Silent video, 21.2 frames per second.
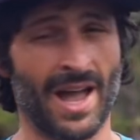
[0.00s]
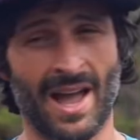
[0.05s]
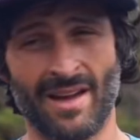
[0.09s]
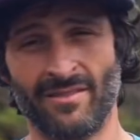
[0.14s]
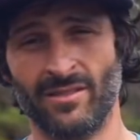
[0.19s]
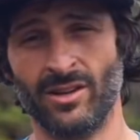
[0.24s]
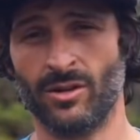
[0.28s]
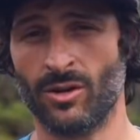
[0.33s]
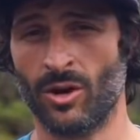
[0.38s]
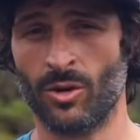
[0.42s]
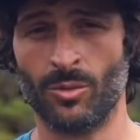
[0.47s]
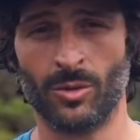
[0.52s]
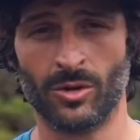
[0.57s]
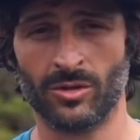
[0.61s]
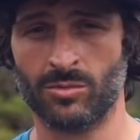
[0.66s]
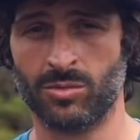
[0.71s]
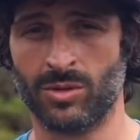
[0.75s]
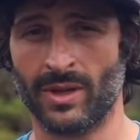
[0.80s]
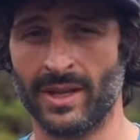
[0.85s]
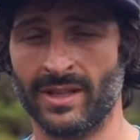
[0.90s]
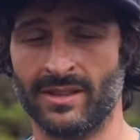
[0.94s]
have it
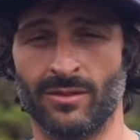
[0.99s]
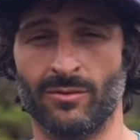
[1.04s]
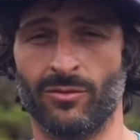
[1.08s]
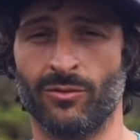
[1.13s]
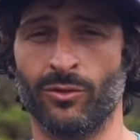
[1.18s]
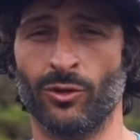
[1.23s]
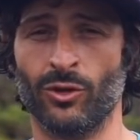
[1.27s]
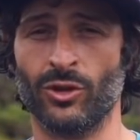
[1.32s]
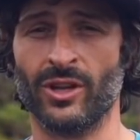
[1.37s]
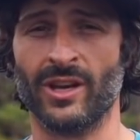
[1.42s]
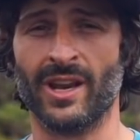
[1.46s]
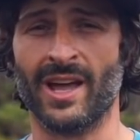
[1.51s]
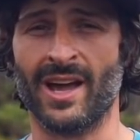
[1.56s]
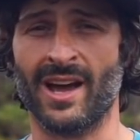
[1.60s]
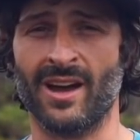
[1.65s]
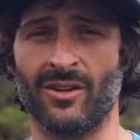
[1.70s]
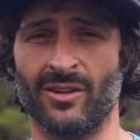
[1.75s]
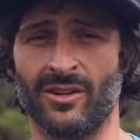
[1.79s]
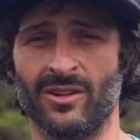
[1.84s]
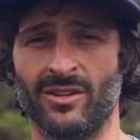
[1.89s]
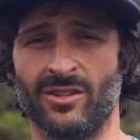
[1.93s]
almost planted fully
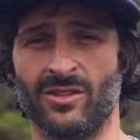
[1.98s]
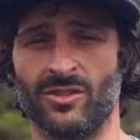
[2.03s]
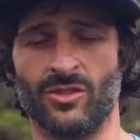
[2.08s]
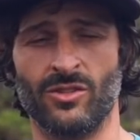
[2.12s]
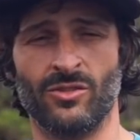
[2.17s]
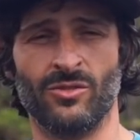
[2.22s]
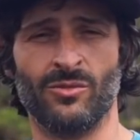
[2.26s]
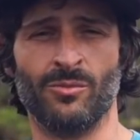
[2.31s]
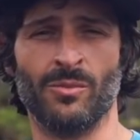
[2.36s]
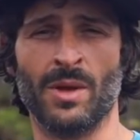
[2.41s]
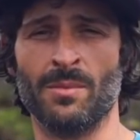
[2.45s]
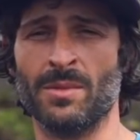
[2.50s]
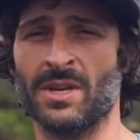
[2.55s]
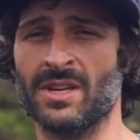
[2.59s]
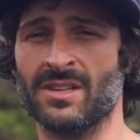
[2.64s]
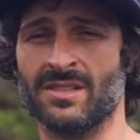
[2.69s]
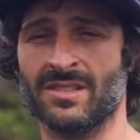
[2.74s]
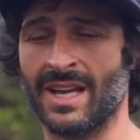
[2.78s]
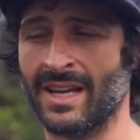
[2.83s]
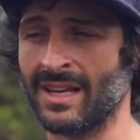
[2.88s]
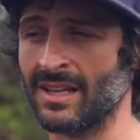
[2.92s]
now, and maybe a
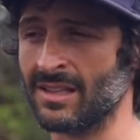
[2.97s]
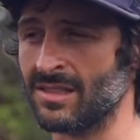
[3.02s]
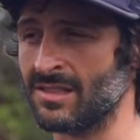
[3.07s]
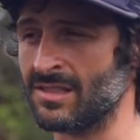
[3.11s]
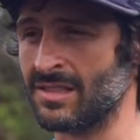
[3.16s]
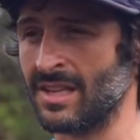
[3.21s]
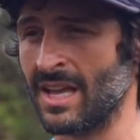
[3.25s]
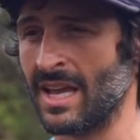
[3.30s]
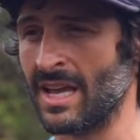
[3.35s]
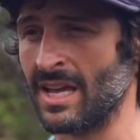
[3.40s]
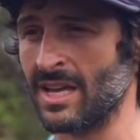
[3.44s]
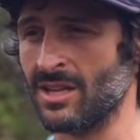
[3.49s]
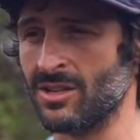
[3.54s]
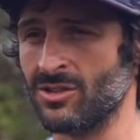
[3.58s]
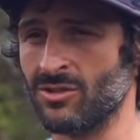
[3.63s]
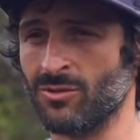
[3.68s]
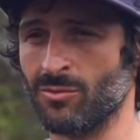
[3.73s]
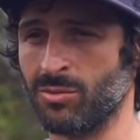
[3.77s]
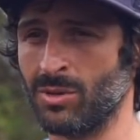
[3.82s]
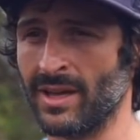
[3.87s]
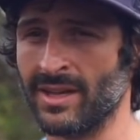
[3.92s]
second stage
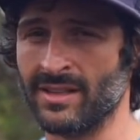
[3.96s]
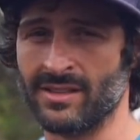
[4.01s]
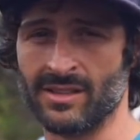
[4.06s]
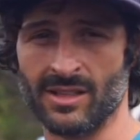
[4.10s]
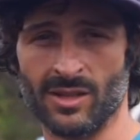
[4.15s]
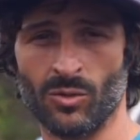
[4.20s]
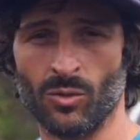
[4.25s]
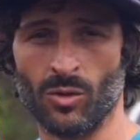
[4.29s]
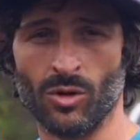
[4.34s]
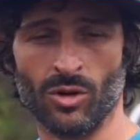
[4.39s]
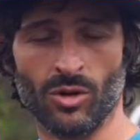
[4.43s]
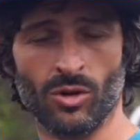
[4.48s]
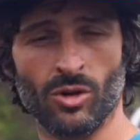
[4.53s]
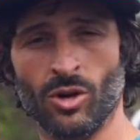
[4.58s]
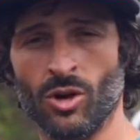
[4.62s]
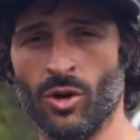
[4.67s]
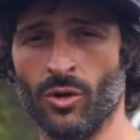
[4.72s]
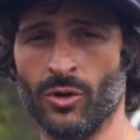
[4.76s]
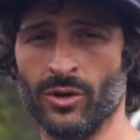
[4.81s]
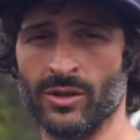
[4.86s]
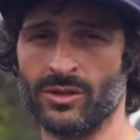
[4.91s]
of planting will
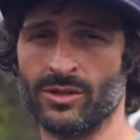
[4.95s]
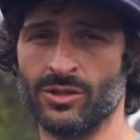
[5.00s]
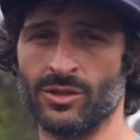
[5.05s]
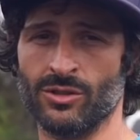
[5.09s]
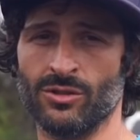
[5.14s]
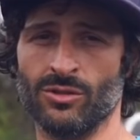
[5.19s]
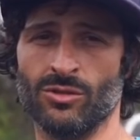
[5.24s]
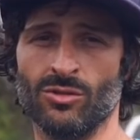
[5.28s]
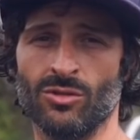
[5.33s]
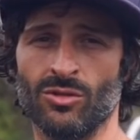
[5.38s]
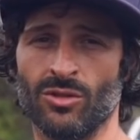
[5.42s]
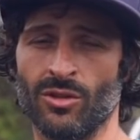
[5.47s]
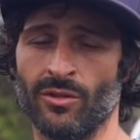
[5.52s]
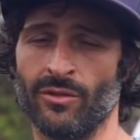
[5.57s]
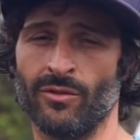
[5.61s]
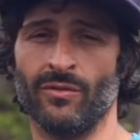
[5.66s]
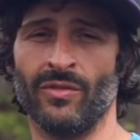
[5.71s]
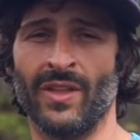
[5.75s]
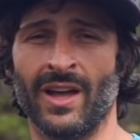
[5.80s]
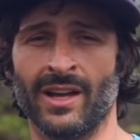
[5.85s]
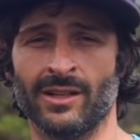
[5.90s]
go into the
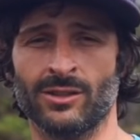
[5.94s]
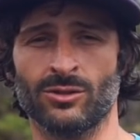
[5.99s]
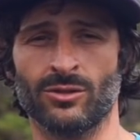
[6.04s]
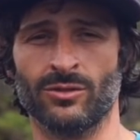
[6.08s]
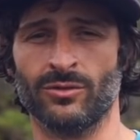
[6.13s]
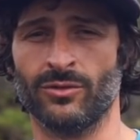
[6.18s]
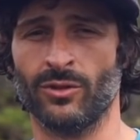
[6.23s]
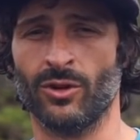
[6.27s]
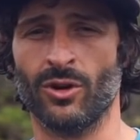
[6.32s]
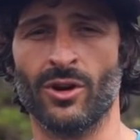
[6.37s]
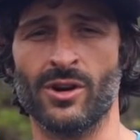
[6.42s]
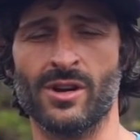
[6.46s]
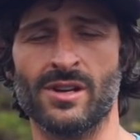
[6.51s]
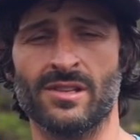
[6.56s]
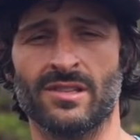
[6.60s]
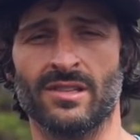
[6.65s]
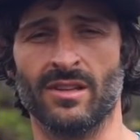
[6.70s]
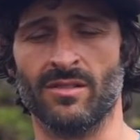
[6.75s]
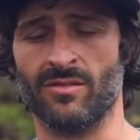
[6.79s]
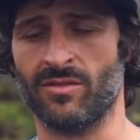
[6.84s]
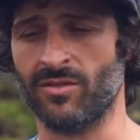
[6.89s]
natural
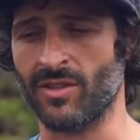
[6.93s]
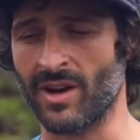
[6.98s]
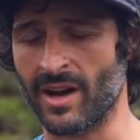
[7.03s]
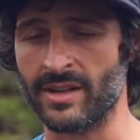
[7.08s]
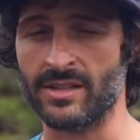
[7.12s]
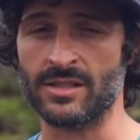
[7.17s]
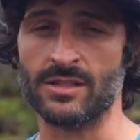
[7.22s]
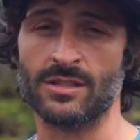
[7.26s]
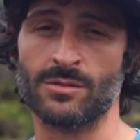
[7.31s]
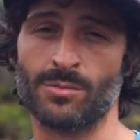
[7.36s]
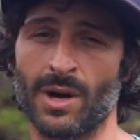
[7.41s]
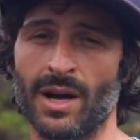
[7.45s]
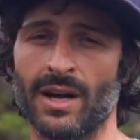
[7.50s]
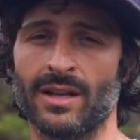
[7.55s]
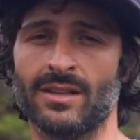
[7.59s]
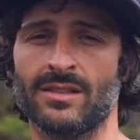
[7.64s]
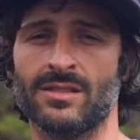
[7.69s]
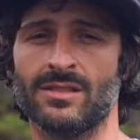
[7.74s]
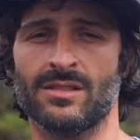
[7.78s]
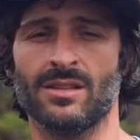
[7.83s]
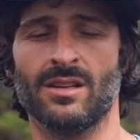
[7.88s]
forest and find
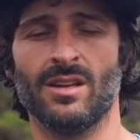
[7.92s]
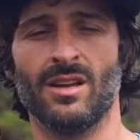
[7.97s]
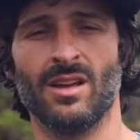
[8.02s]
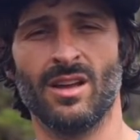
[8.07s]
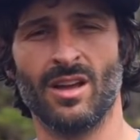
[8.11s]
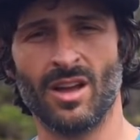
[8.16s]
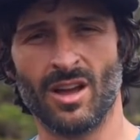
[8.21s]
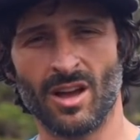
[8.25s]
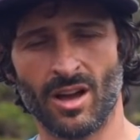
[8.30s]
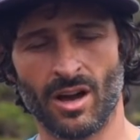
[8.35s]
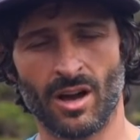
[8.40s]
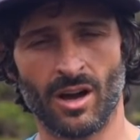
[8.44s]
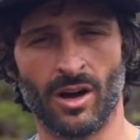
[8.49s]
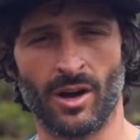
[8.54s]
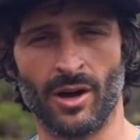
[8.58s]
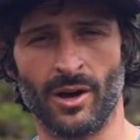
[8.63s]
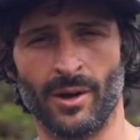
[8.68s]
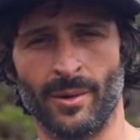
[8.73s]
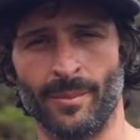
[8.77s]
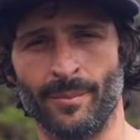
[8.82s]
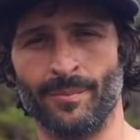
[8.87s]
spots
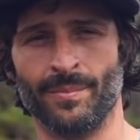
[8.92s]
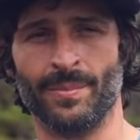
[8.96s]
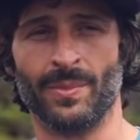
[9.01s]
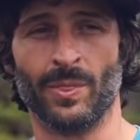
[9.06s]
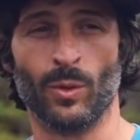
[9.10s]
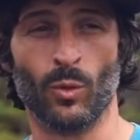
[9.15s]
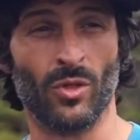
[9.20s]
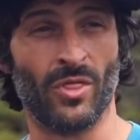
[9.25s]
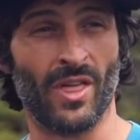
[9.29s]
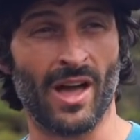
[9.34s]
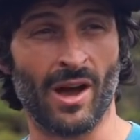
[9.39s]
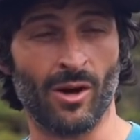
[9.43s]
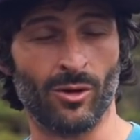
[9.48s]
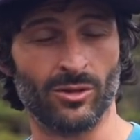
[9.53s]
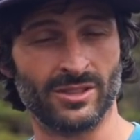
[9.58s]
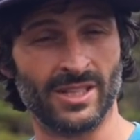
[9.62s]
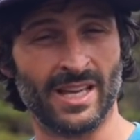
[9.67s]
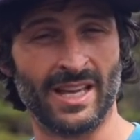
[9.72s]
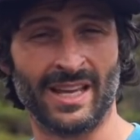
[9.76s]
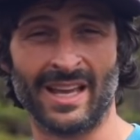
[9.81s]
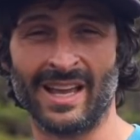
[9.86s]
without
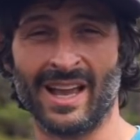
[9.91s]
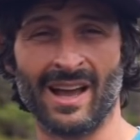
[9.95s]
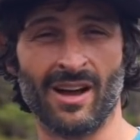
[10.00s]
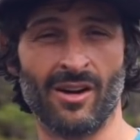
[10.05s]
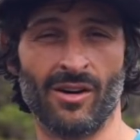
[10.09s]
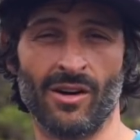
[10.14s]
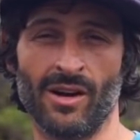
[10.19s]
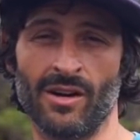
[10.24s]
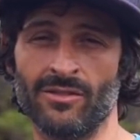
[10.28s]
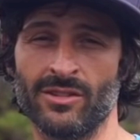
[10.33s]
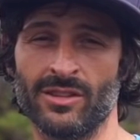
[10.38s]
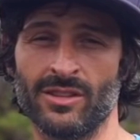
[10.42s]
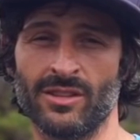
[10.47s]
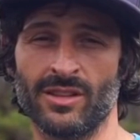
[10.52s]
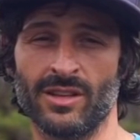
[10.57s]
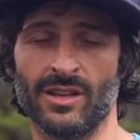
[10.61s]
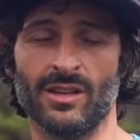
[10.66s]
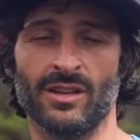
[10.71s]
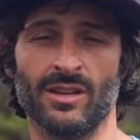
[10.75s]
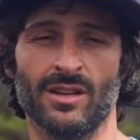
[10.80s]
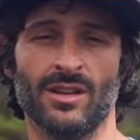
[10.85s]
taking out
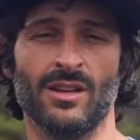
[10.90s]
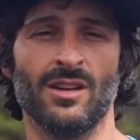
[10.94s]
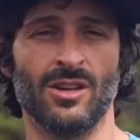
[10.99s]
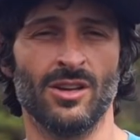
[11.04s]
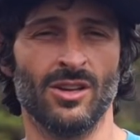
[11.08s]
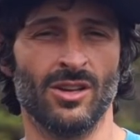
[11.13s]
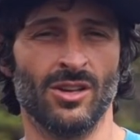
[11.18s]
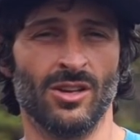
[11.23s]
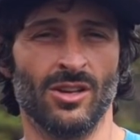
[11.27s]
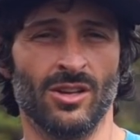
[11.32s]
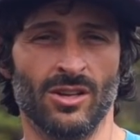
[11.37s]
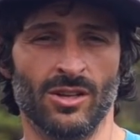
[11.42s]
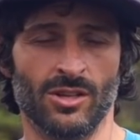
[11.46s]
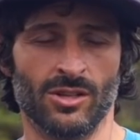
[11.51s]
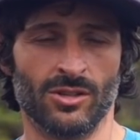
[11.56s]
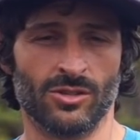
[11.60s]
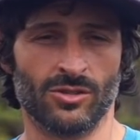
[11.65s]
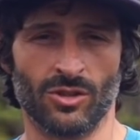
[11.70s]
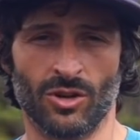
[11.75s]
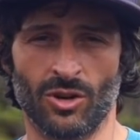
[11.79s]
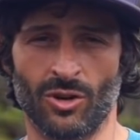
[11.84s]
everything.
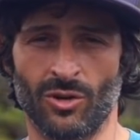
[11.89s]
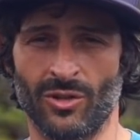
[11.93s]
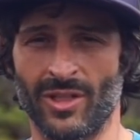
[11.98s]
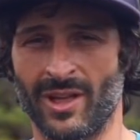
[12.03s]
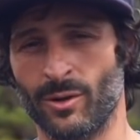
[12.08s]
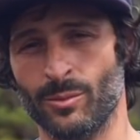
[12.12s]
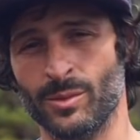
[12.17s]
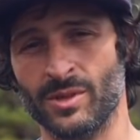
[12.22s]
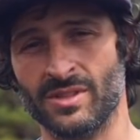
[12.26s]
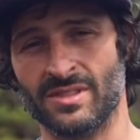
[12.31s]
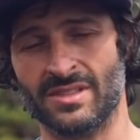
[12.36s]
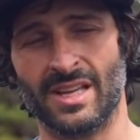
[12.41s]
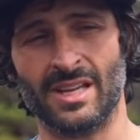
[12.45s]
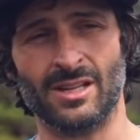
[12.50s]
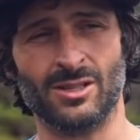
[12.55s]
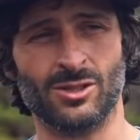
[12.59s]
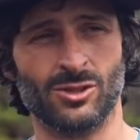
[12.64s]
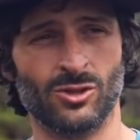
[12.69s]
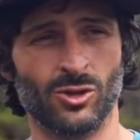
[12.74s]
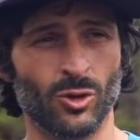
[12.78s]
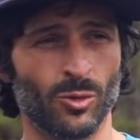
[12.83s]
So that'll be
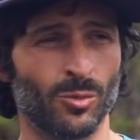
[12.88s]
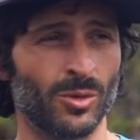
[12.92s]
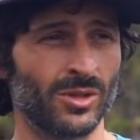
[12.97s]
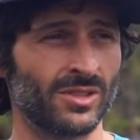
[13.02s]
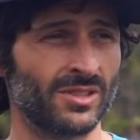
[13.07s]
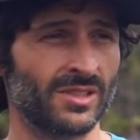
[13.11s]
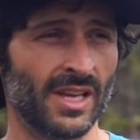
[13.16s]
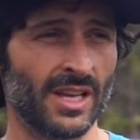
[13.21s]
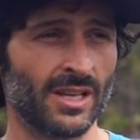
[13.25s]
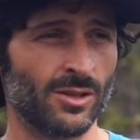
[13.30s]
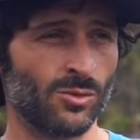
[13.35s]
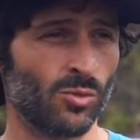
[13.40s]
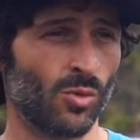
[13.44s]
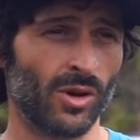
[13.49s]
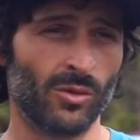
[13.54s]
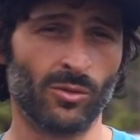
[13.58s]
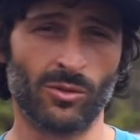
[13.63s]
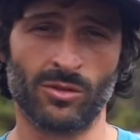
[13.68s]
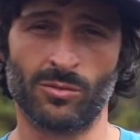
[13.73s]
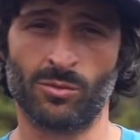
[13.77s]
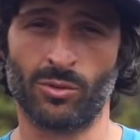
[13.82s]
stage 2, but stage
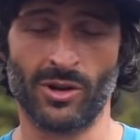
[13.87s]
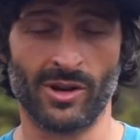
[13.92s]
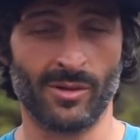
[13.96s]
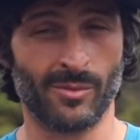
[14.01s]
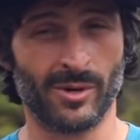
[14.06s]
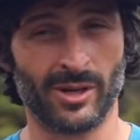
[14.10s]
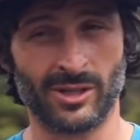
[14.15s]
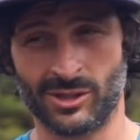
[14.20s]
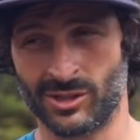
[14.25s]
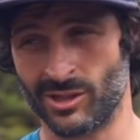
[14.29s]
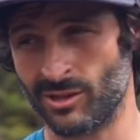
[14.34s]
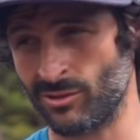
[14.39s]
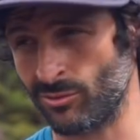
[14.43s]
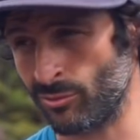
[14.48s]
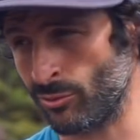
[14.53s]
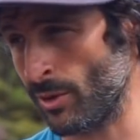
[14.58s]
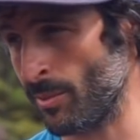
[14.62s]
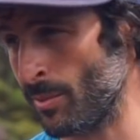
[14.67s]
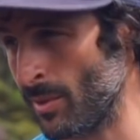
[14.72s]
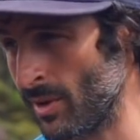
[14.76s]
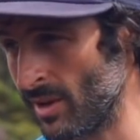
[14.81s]
1 was pretty much just
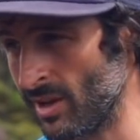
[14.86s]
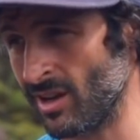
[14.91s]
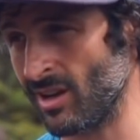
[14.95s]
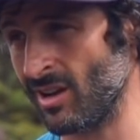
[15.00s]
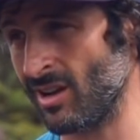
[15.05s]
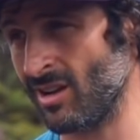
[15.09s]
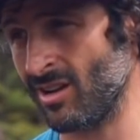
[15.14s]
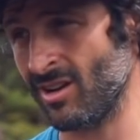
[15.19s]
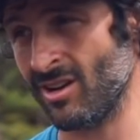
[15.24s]
ripping